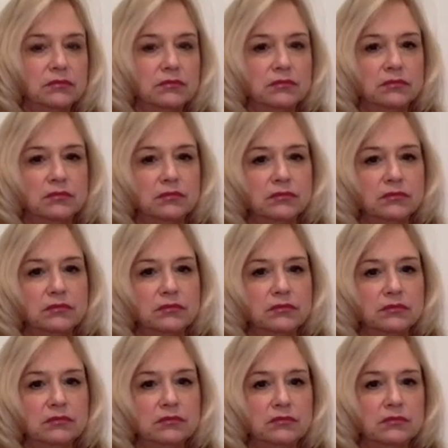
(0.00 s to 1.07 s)

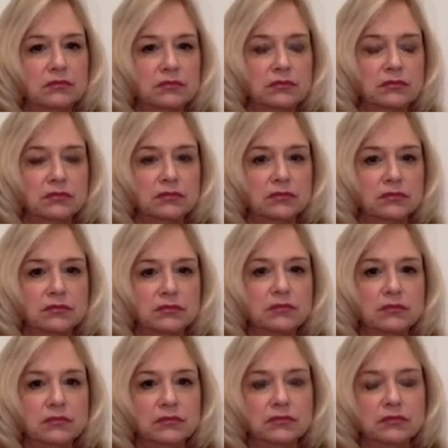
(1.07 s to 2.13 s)

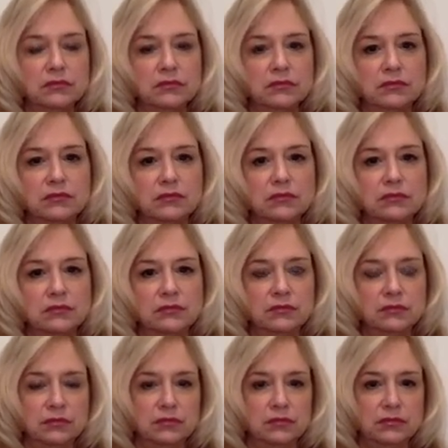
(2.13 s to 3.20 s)

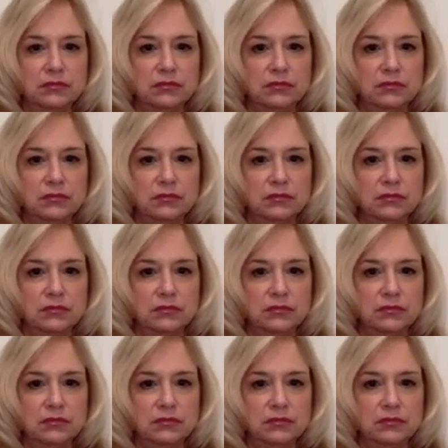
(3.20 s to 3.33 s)
The person shown says nothing.